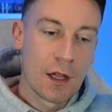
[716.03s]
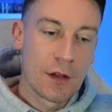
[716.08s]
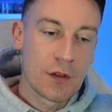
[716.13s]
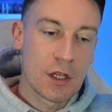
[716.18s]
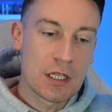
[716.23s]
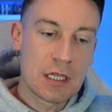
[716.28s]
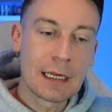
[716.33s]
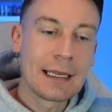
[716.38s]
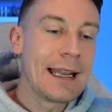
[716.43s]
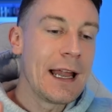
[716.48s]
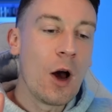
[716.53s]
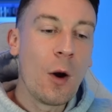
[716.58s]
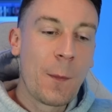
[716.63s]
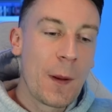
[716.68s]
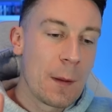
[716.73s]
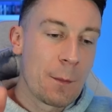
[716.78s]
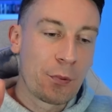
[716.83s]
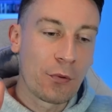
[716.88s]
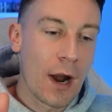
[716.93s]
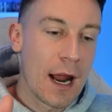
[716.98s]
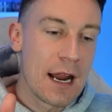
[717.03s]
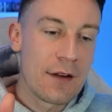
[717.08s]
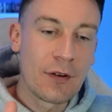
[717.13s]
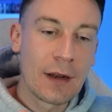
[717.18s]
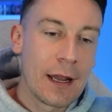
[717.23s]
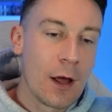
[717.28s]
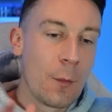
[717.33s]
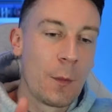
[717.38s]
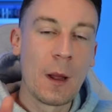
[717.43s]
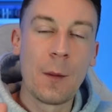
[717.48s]
that's a little bit brave, a
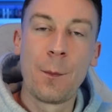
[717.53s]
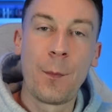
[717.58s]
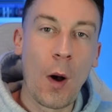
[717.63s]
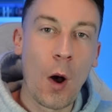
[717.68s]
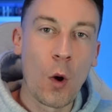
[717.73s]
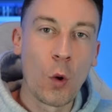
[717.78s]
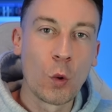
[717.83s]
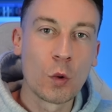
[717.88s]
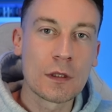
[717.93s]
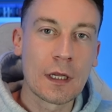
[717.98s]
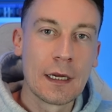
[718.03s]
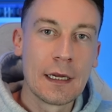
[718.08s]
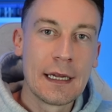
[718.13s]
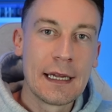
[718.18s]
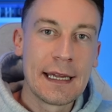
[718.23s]
little bit bold.